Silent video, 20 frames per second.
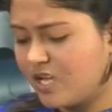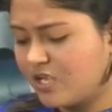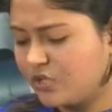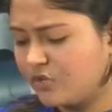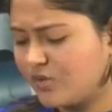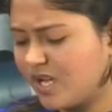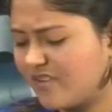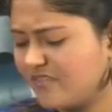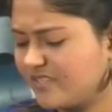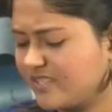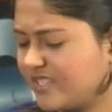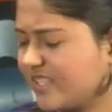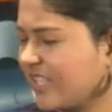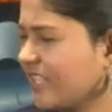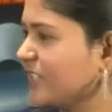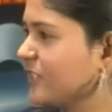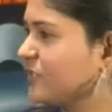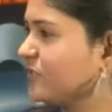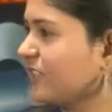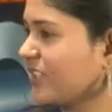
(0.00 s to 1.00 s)
You have a
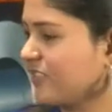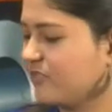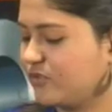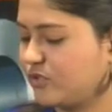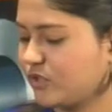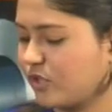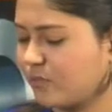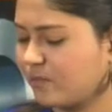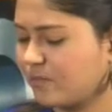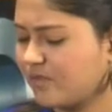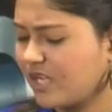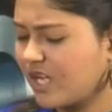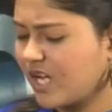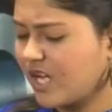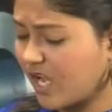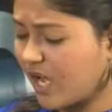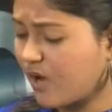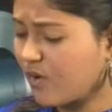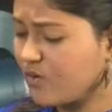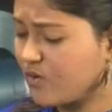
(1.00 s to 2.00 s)
9 to 5 job.
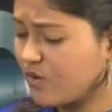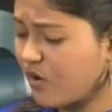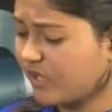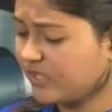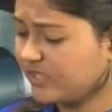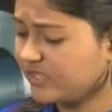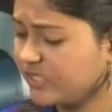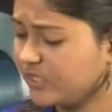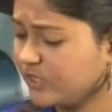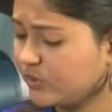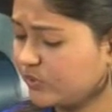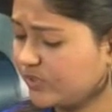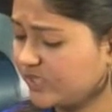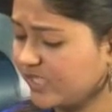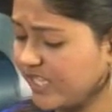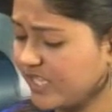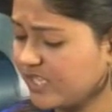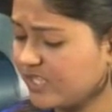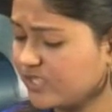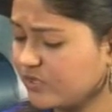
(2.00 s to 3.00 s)
How long did you
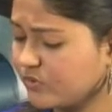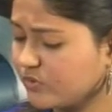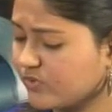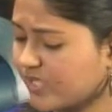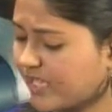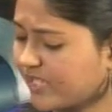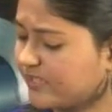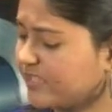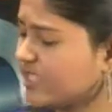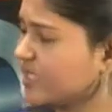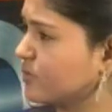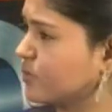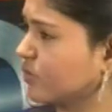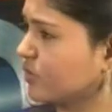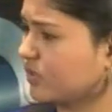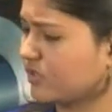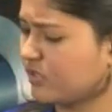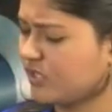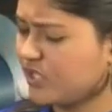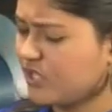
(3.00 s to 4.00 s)
take to write this
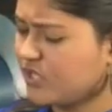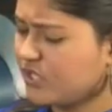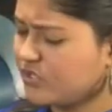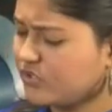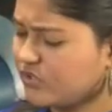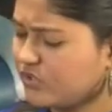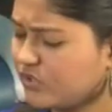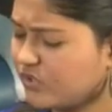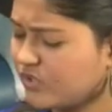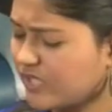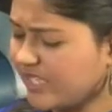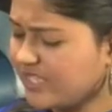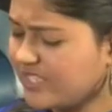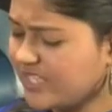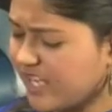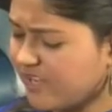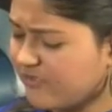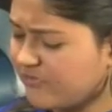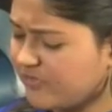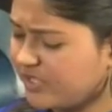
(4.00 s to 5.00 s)
book? Do you write
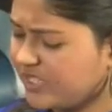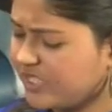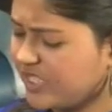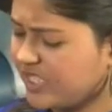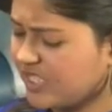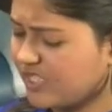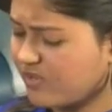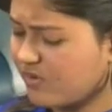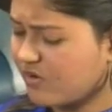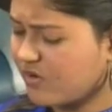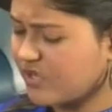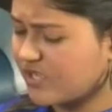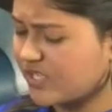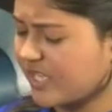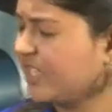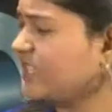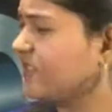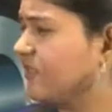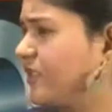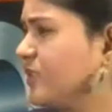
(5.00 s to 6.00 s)
every day or
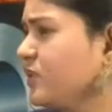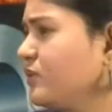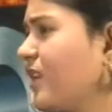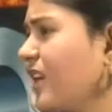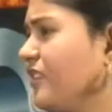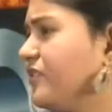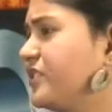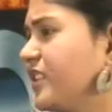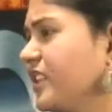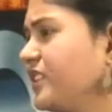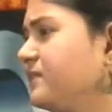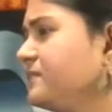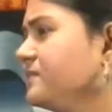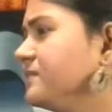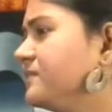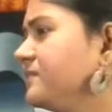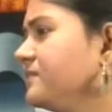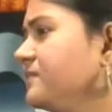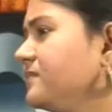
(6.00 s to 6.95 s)
write when you have time?